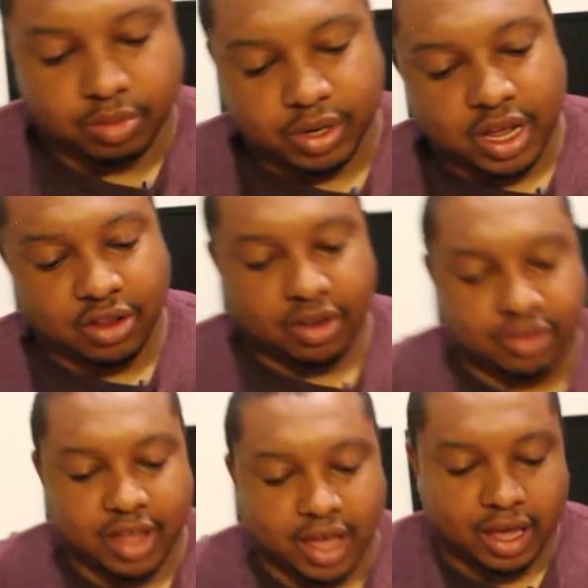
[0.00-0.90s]
That
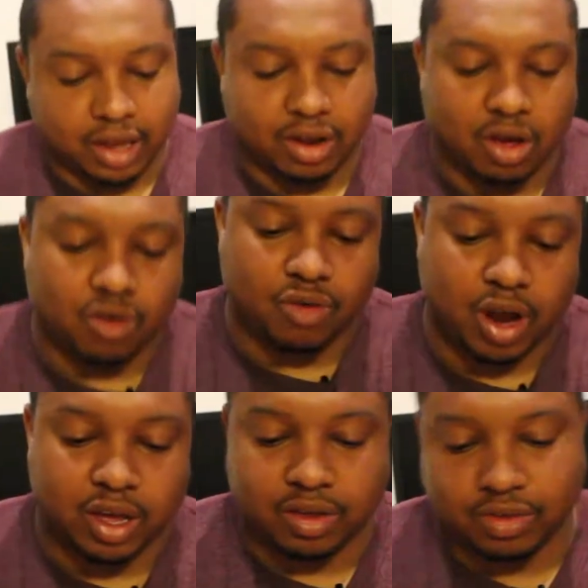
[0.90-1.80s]
side.
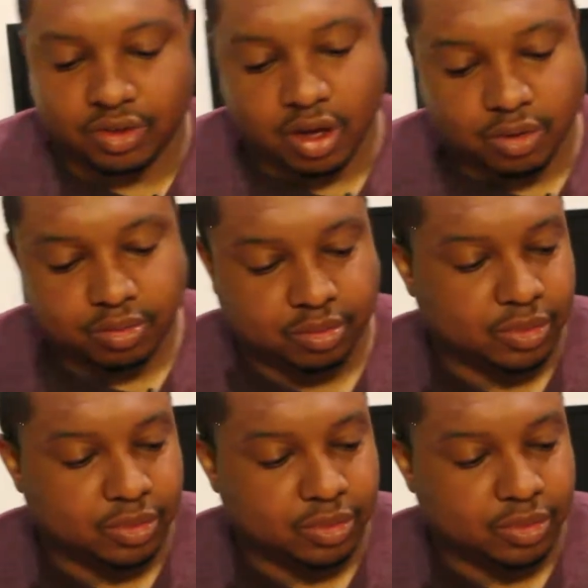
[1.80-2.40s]
Alright, so